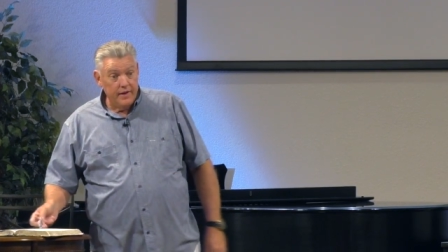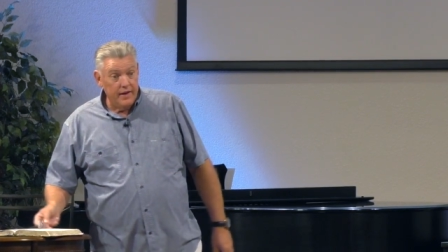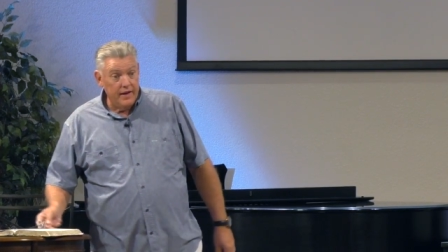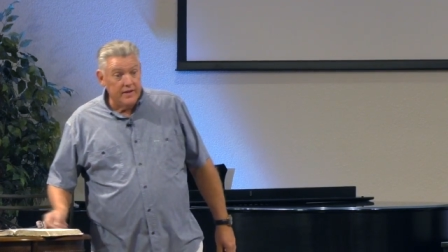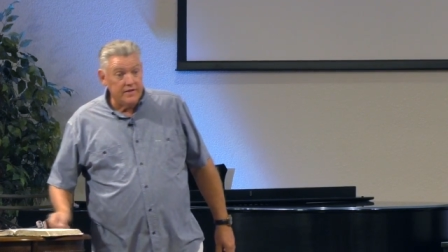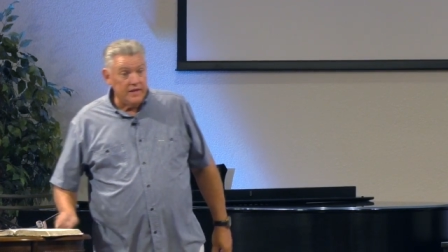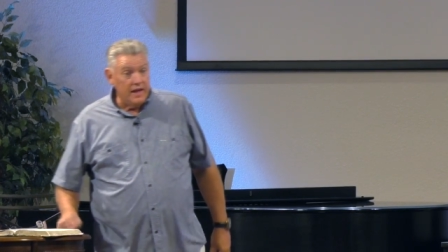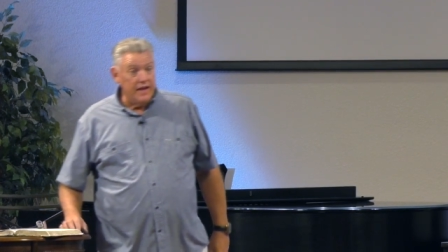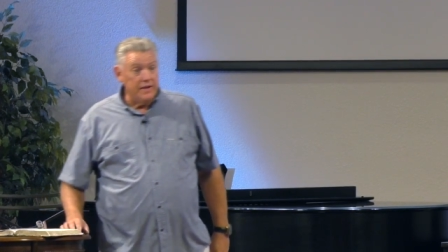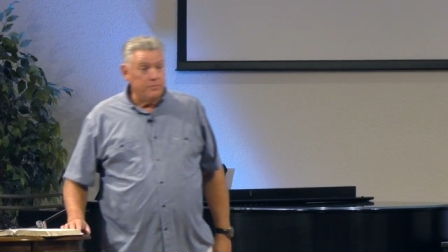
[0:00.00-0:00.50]

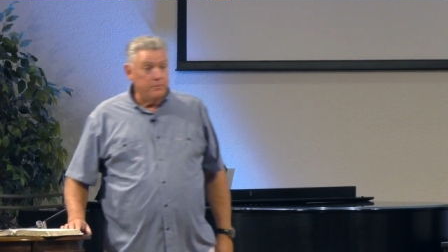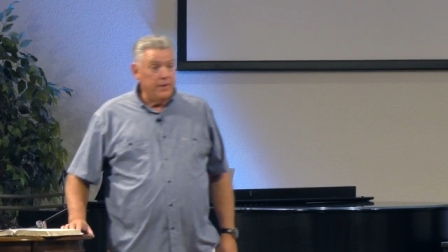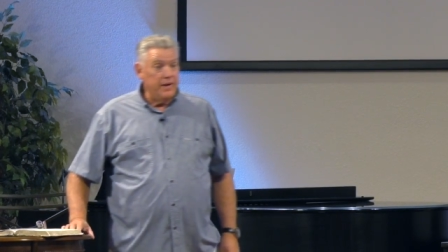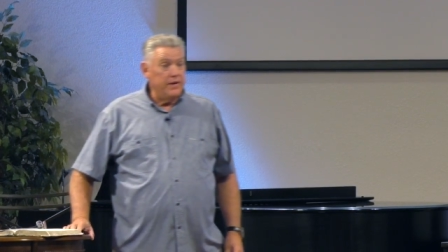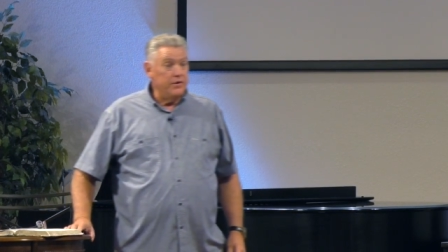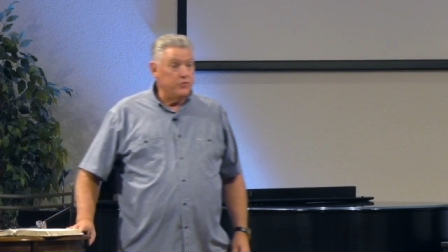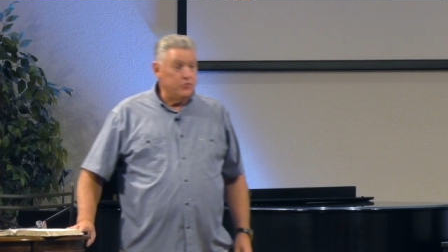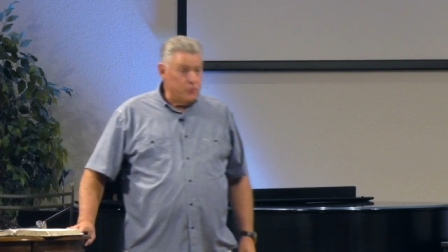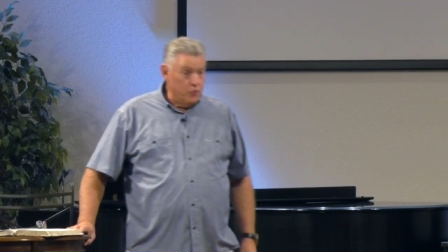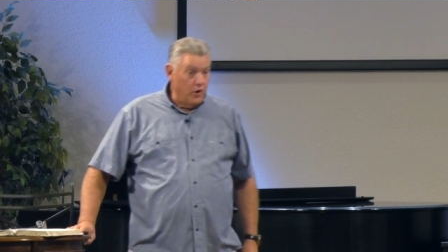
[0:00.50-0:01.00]
is like
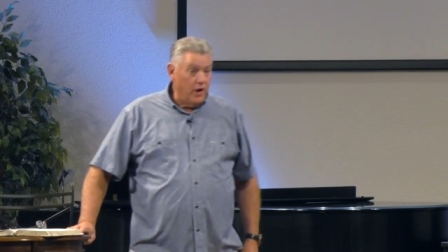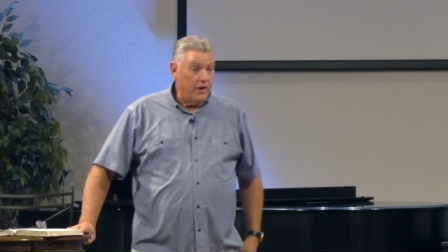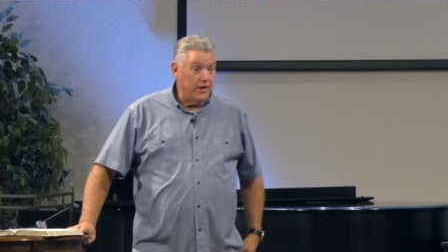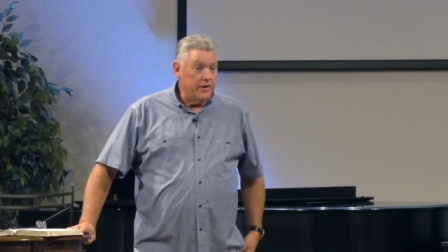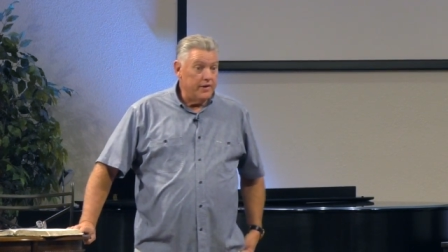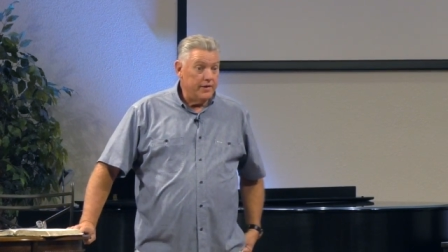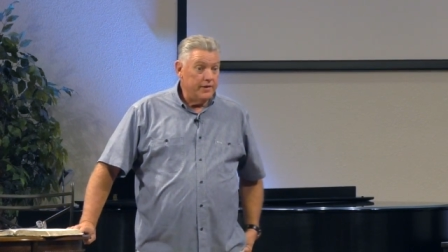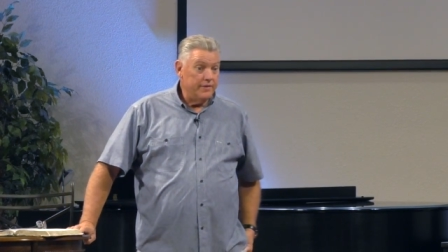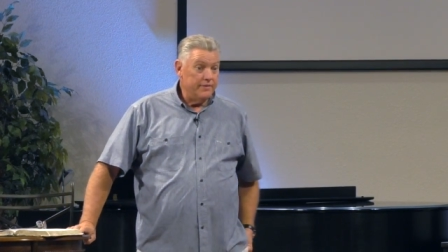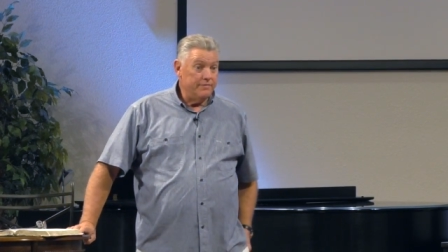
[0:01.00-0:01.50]
being
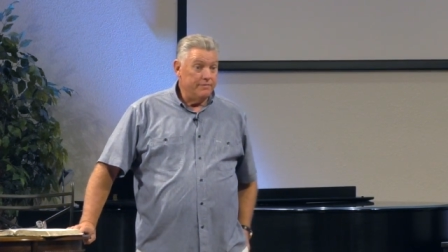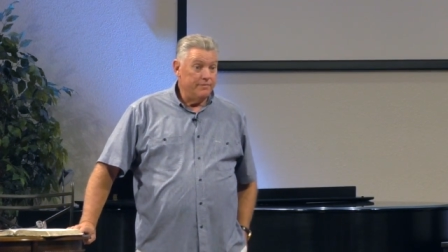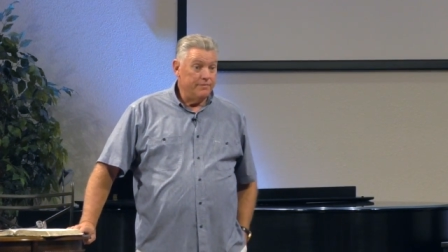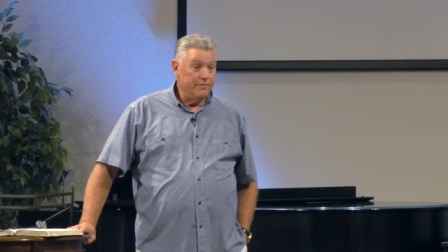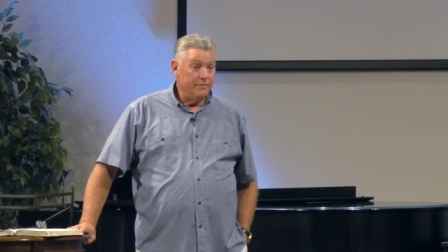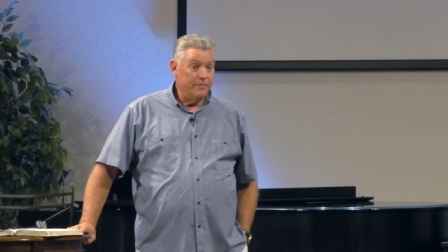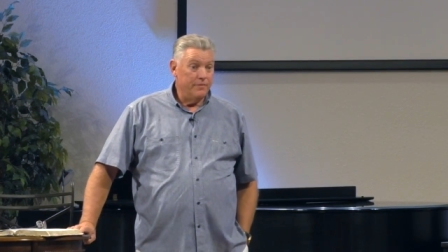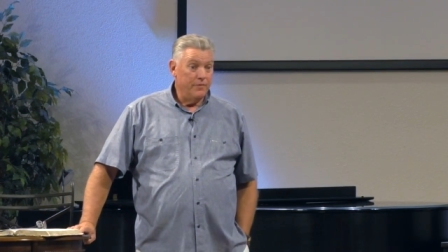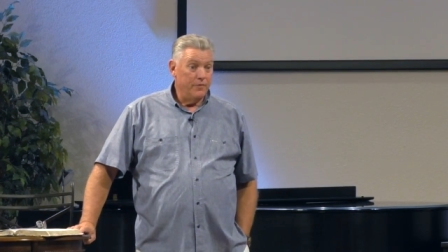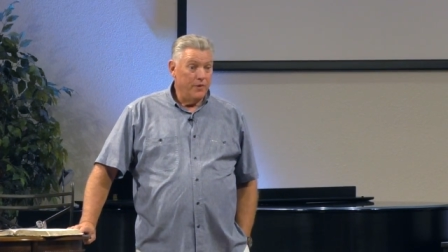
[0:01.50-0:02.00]
drunk
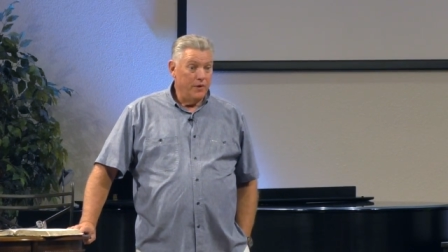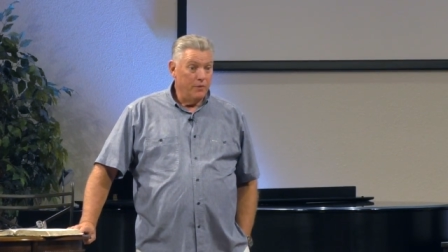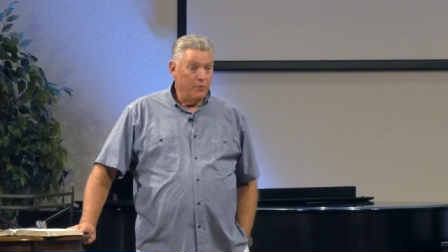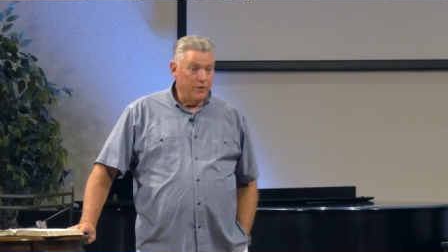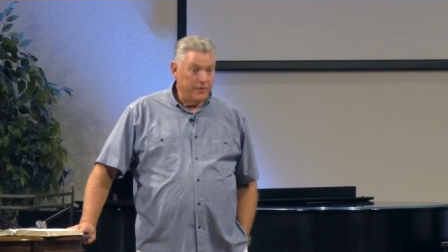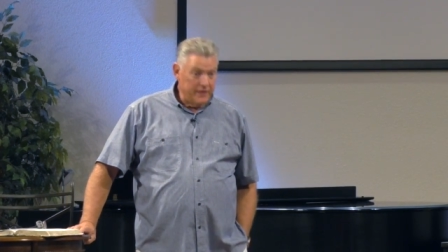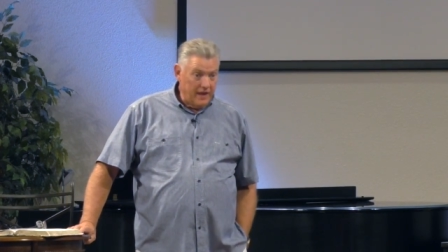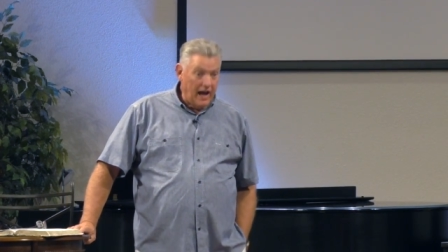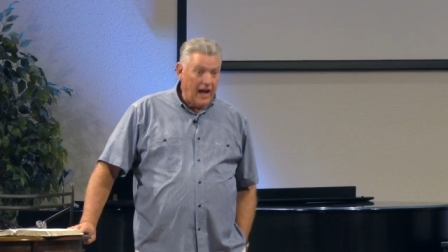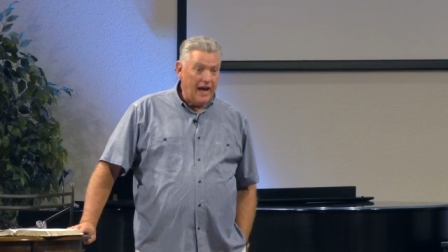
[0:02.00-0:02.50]

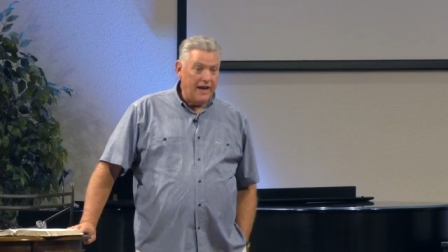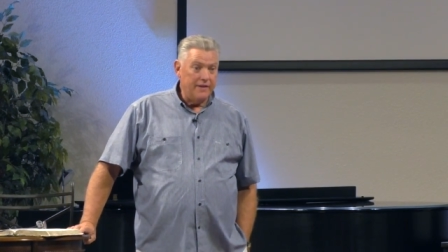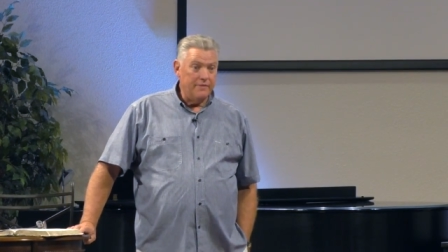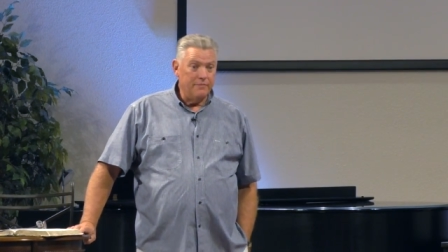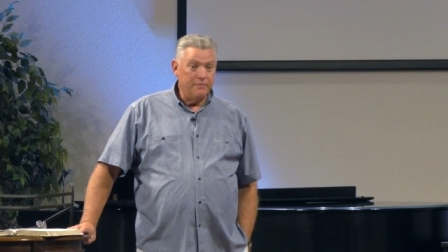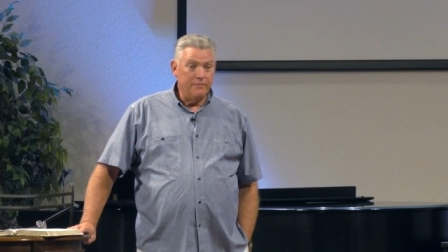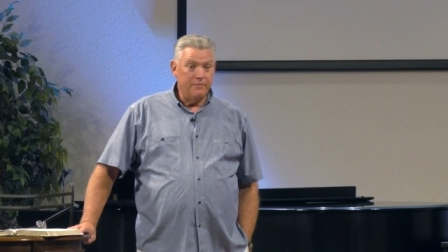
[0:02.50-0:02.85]
with God.